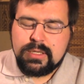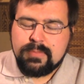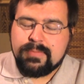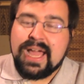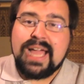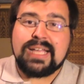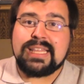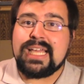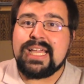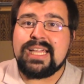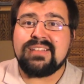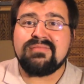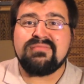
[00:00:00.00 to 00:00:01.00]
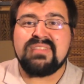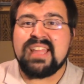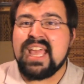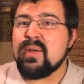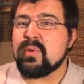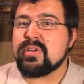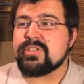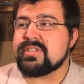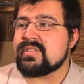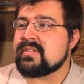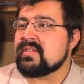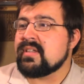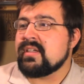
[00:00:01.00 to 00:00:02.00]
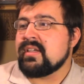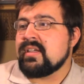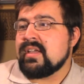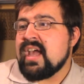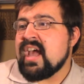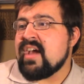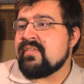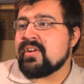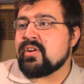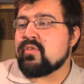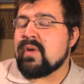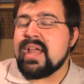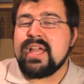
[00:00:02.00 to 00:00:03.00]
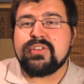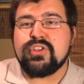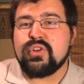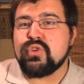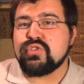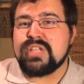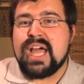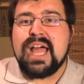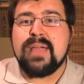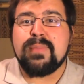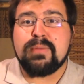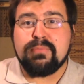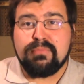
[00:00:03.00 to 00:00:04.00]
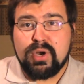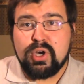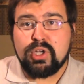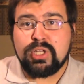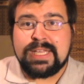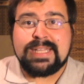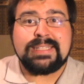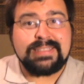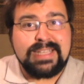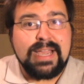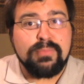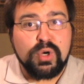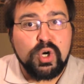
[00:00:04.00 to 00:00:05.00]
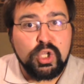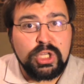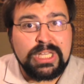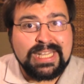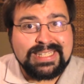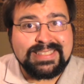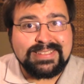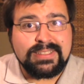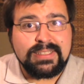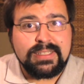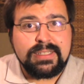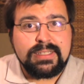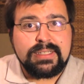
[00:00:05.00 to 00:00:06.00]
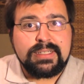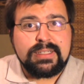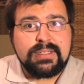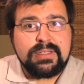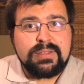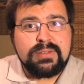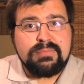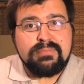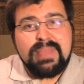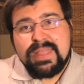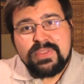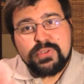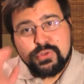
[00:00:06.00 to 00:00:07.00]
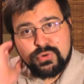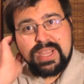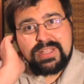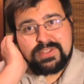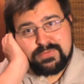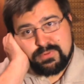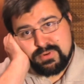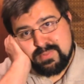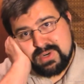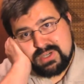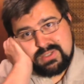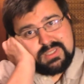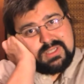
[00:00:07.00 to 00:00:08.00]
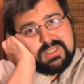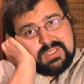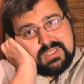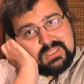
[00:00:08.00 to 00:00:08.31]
Back then, they were just having a grand old time, and Merlin, yeah, Merlin, met the Transformers.